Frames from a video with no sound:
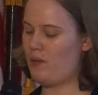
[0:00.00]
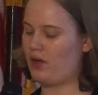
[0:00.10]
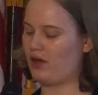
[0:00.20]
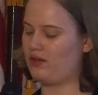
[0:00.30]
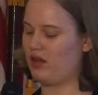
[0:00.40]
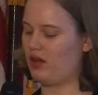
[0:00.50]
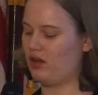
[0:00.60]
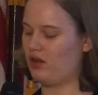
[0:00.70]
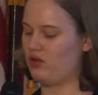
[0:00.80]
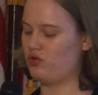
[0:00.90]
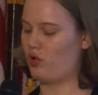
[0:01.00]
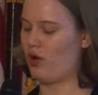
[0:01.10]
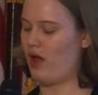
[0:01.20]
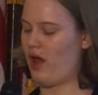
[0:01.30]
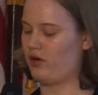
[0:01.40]
because they can
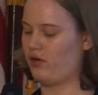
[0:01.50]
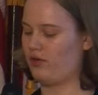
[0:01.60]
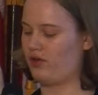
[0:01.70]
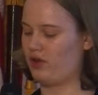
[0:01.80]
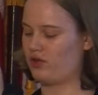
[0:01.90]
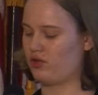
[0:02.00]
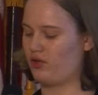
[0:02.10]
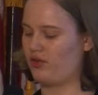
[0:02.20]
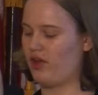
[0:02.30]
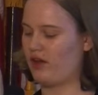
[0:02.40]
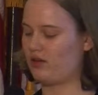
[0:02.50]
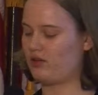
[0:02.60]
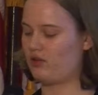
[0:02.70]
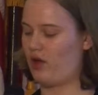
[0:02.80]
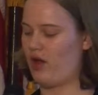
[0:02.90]
enjoy heterosexual
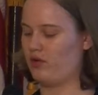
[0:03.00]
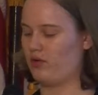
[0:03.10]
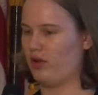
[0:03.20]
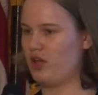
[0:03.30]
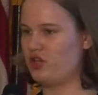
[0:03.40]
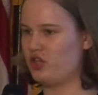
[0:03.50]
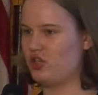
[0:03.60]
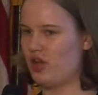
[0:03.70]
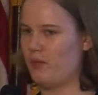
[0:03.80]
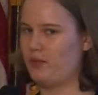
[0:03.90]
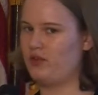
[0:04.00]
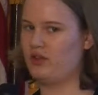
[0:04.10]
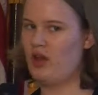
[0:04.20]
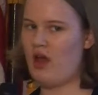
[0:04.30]
sex and relationships